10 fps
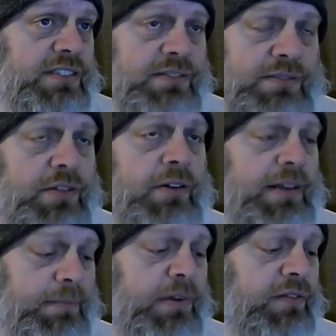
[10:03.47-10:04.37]
a
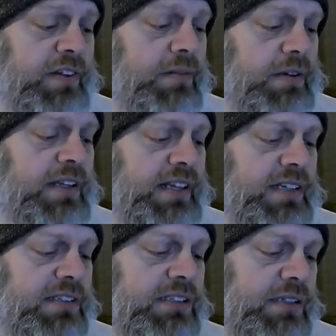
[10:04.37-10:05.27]
great movie. It really
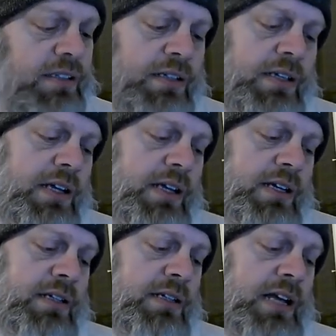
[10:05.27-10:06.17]
is.
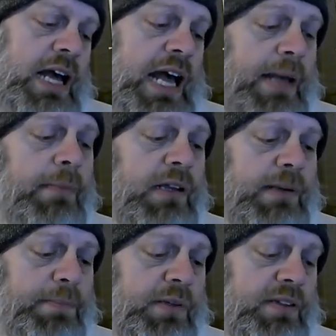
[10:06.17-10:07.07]
I'm going to
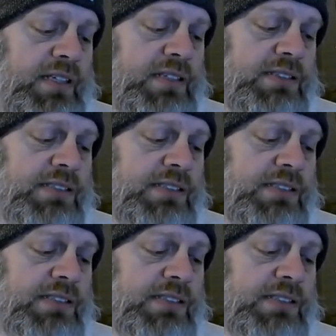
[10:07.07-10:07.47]
put this